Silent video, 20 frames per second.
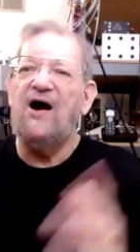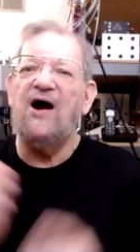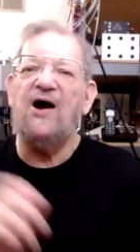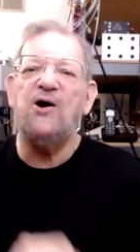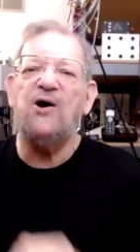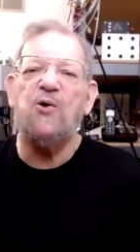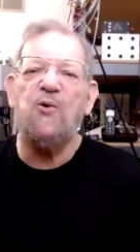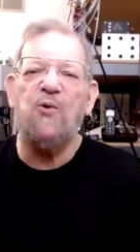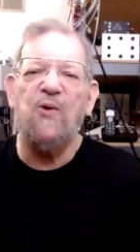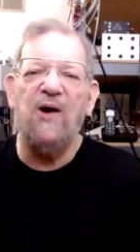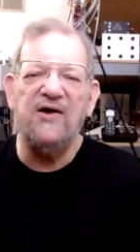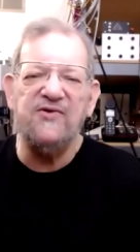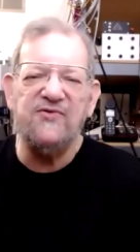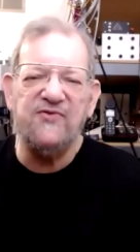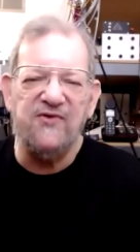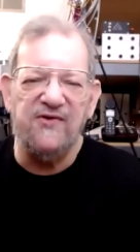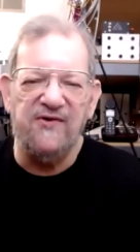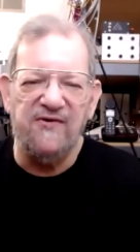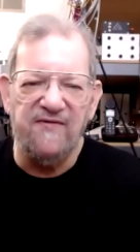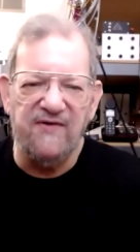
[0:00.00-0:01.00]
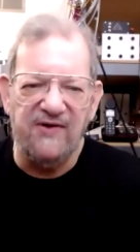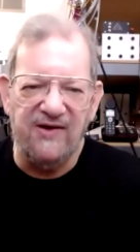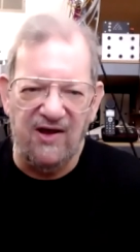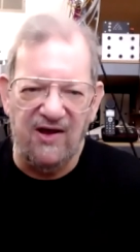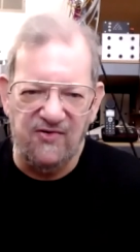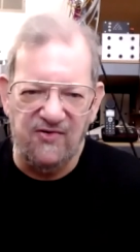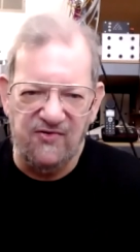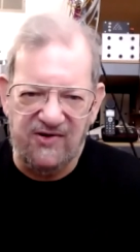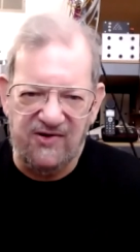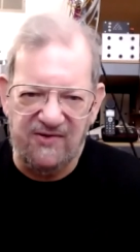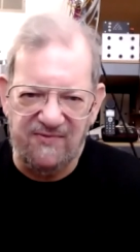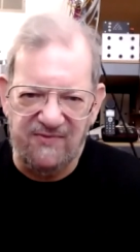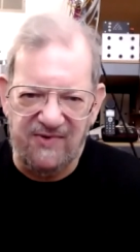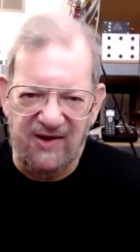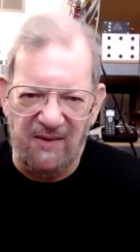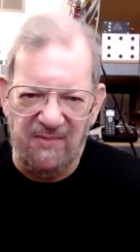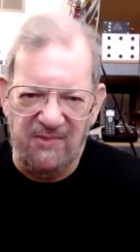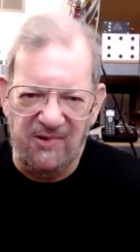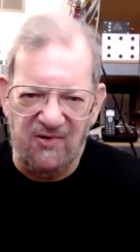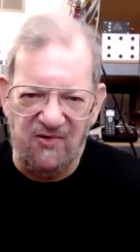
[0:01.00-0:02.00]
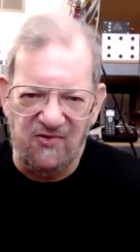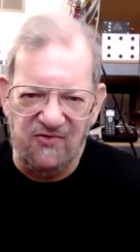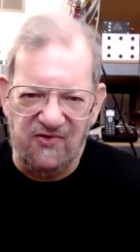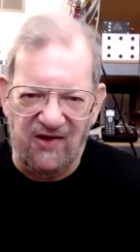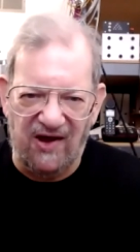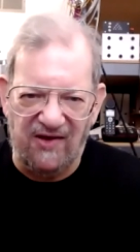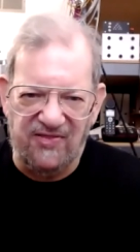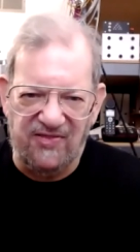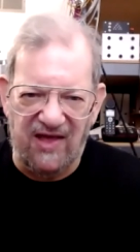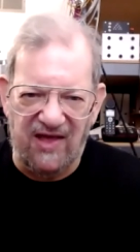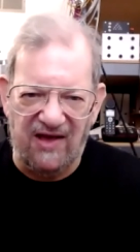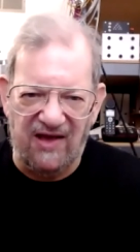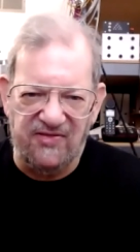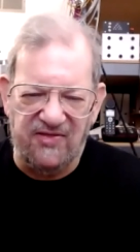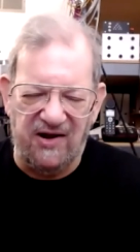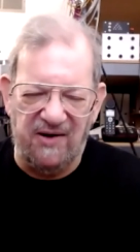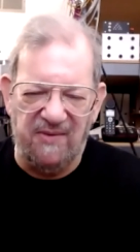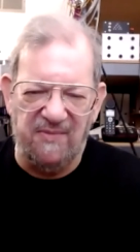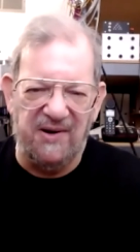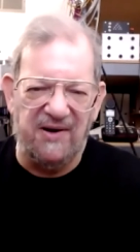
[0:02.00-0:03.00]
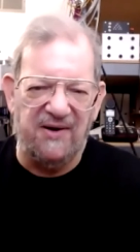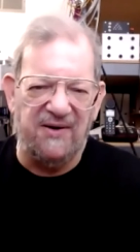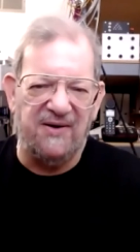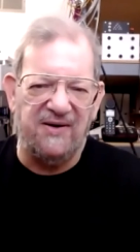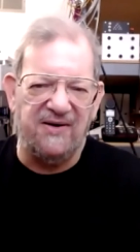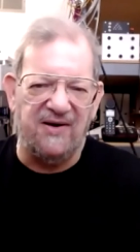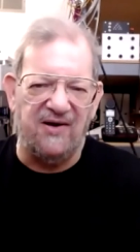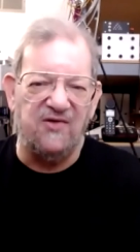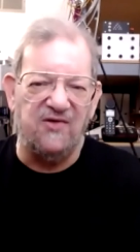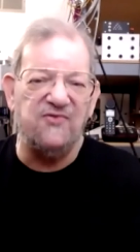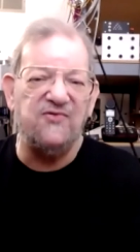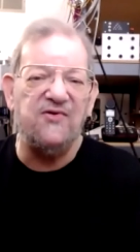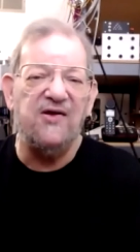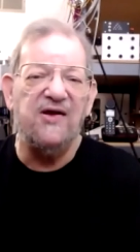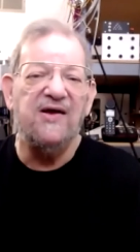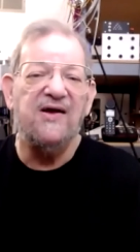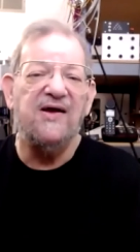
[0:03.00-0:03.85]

aggressive against chemicals like that than Americans.